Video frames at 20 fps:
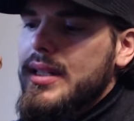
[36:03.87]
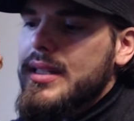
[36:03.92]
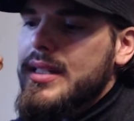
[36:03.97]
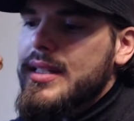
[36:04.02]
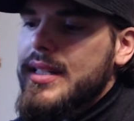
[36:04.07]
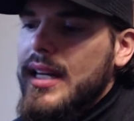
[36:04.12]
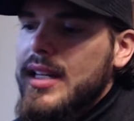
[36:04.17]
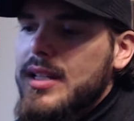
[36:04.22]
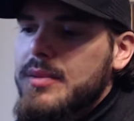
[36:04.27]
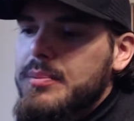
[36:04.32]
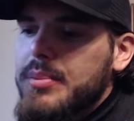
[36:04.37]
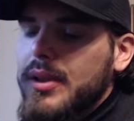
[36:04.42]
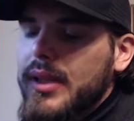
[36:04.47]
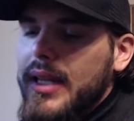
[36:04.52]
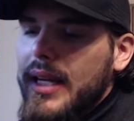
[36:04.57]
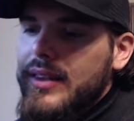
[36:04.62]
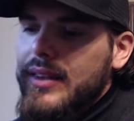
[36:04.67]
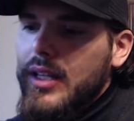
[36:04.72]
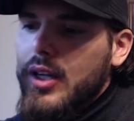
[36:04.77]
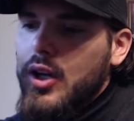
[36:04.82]
desperately,
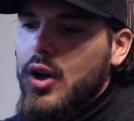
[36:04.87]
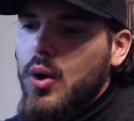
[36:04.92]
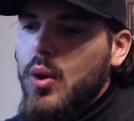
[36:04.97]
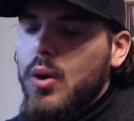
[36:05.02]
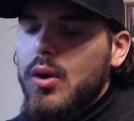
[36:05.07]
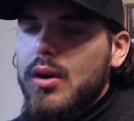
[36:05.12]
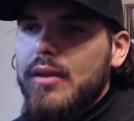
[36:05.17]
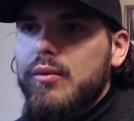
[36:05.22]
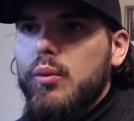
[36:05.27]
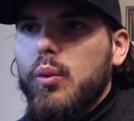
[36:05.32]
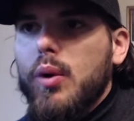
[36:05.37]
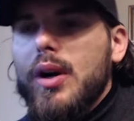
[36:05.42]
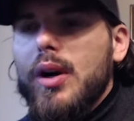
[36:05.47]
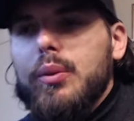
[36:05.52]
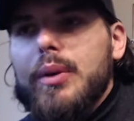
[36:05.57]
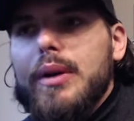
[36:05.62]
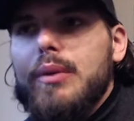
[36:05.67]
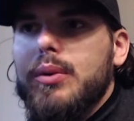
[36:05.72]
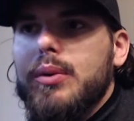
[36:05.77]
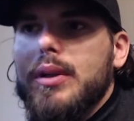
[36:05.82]
at the core of what are
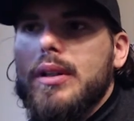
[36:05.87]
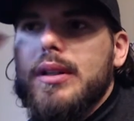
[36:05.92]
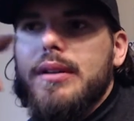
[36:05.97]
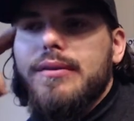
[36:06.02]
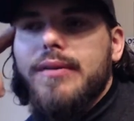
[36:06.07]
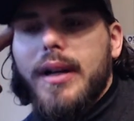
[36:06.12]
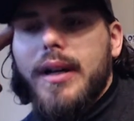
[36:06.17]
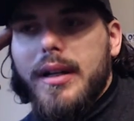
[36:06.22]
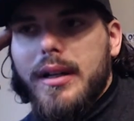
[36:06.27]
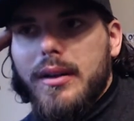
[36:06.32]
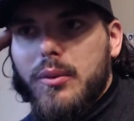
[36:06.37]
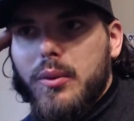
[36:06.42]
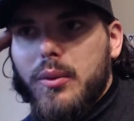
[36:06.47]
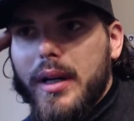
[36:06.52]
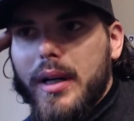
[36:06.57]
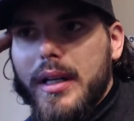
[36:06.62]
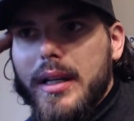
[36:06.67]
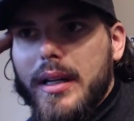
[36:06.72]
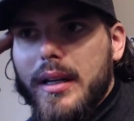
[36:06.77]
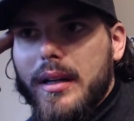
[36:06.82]
we really fucking
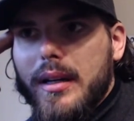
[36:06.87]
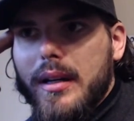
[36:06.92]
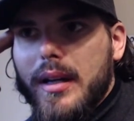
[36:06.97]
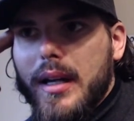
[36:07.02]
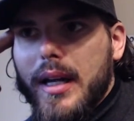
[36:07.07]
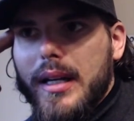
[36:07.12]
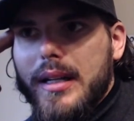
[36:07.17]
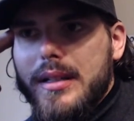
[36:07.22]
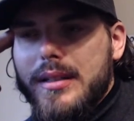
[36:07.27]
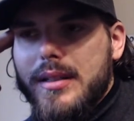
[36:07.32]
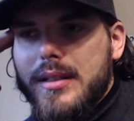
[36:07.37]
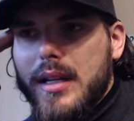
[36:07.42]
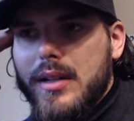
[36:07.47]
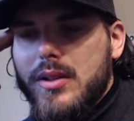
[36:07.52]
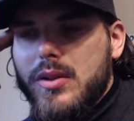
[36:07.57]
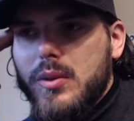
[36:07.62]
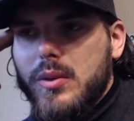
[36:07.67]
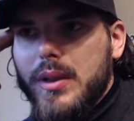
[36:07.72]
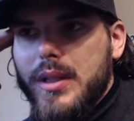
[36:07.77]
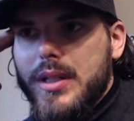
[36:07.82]
wanting in a
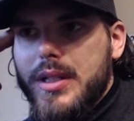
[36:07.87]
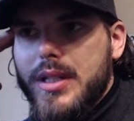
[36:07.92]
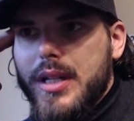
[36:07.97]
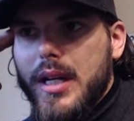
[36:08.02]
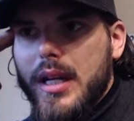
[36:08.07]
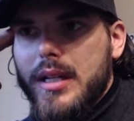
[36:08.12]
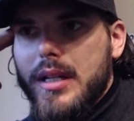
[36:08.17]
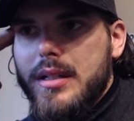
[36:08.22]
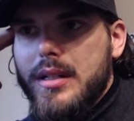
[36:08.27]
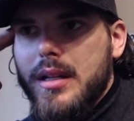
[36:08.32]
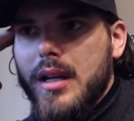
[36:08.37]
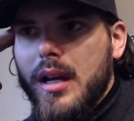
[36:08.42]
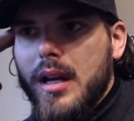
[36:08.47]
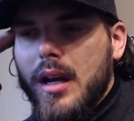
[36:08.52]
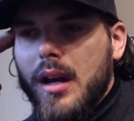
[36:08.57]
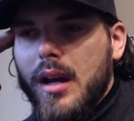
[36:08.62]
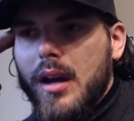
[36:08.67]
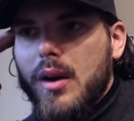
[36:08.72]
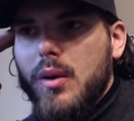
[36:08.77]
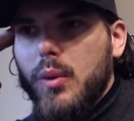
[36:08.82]
sexual exchange?
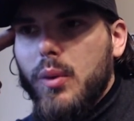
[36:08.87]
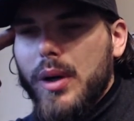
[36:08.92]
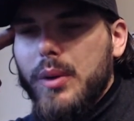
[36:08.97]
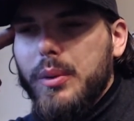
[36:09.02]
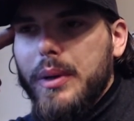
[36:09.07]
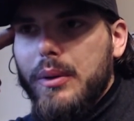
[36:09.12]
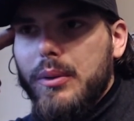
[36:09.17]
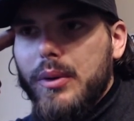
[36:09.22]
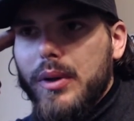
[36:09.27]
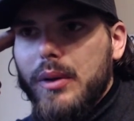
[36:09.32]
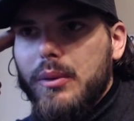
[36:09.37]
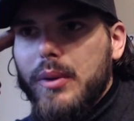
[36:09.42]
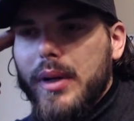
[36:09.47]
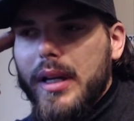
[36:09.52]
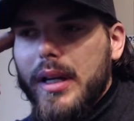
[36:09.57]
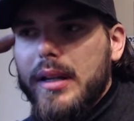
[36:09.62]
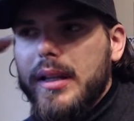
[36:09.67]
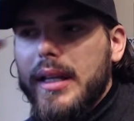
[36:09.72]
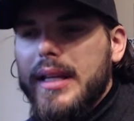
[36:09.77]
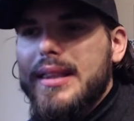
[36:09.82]
What are we really
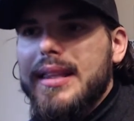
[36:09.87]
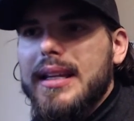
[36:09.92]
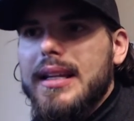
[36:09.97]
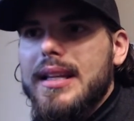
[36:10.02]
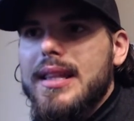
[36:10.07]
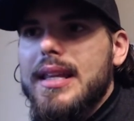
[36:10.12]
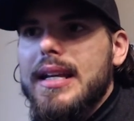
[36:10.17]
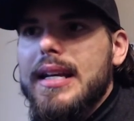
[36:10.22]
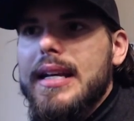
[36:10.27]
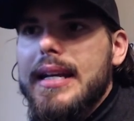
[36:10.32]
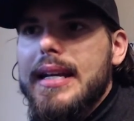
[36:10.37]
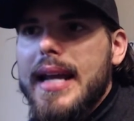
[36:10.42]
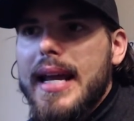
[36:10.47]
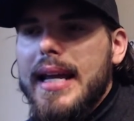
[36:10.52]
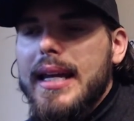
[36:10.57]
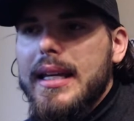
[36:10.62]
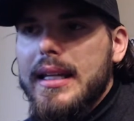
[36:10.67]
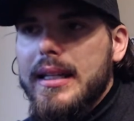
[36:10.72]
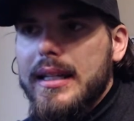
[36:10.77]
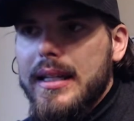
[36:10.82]
wanting? Like, the
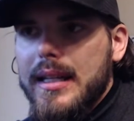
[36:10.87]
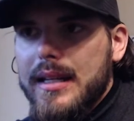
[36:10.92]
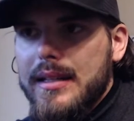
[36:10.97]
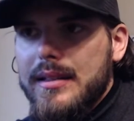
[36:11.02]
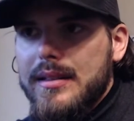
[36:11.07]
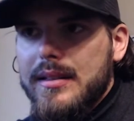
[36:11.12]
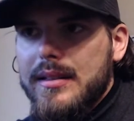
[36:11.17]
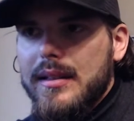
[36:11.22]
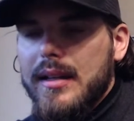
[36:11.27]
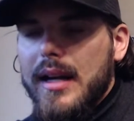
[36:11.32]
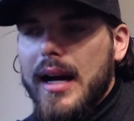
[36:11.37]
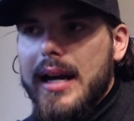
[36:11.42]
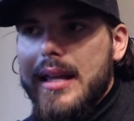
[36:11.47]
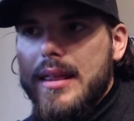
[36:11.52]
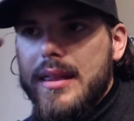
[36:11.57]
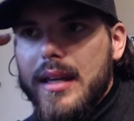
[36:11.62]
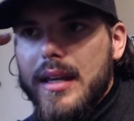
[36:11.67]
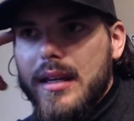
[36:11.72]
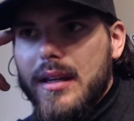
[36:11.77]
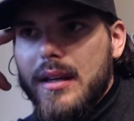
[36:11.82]
nakedness, I
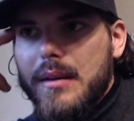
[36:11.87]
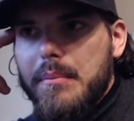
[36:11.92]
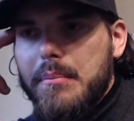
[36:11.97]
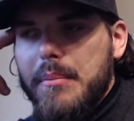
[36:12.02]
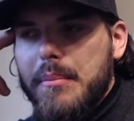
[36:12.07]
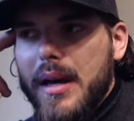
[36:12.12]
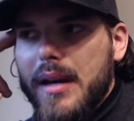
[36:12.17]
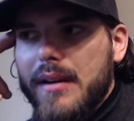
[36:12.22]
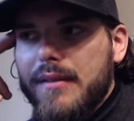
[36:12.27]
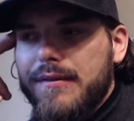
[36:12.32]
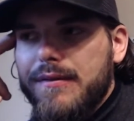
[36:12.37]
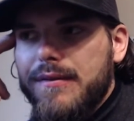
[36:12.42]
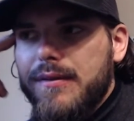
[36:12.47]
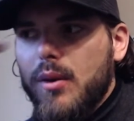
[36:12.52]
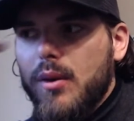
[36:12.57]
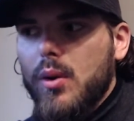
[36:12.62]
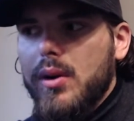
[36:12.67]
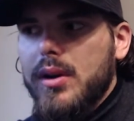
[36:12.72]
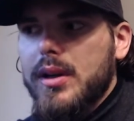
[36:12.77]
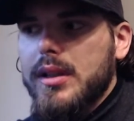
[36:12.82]
think
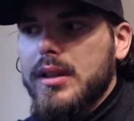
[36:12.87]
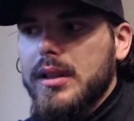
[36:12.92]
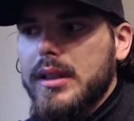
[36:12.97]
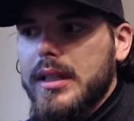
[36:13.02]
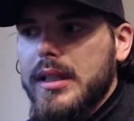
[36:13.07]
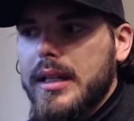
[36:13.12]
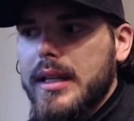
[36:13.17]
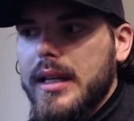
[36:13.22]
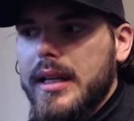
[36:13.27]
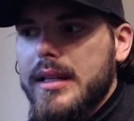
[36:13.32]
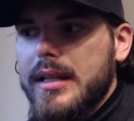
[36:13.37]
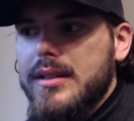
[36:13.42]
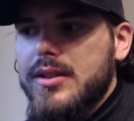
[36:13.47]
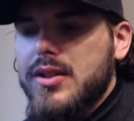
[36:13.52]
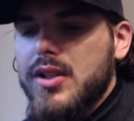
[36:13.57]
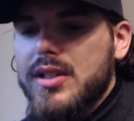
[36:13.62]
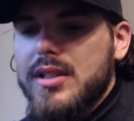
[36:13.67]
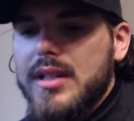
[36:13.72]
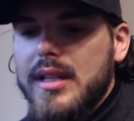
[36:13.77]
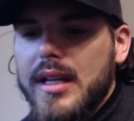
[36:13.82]
metaphorically is
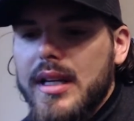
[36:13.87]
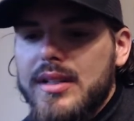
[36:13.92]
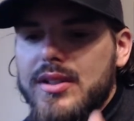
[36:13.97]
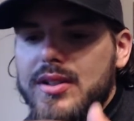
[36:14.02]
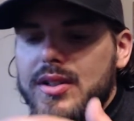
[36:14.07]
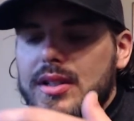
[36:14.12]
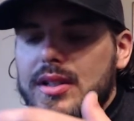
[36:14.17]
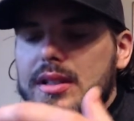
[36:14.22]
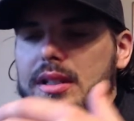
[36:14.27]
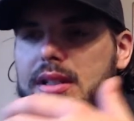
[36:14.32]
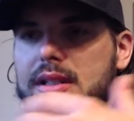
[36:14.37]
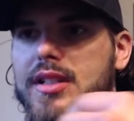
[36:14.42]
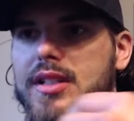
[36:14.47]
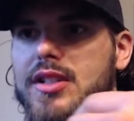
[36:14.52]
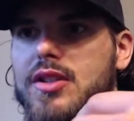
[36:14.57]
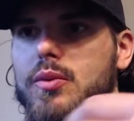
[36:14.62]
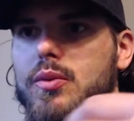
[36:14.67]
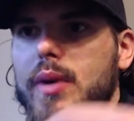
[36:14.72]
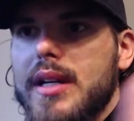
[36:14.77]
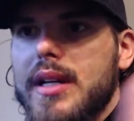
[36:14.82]
just a
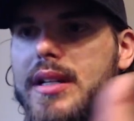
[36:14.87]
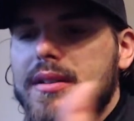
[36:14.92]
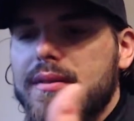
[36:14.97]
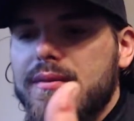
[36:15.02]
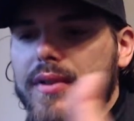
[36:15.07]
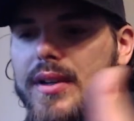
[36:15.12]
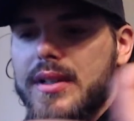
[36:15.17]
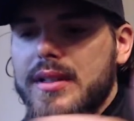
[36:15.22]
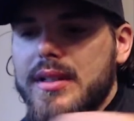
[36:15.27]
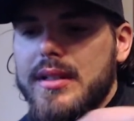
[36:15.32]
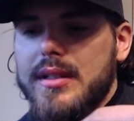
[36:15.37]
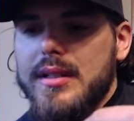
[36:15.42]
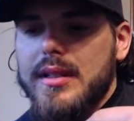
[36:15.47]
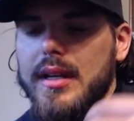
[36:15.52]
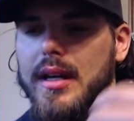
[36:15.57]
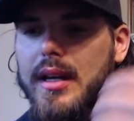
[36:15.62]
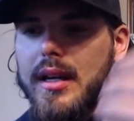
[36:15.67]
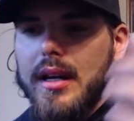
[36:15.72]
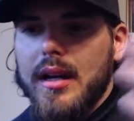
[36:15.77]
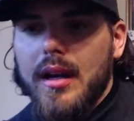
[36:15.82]
situation for us to
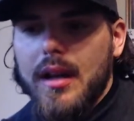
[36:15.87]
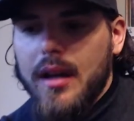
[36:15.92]
say,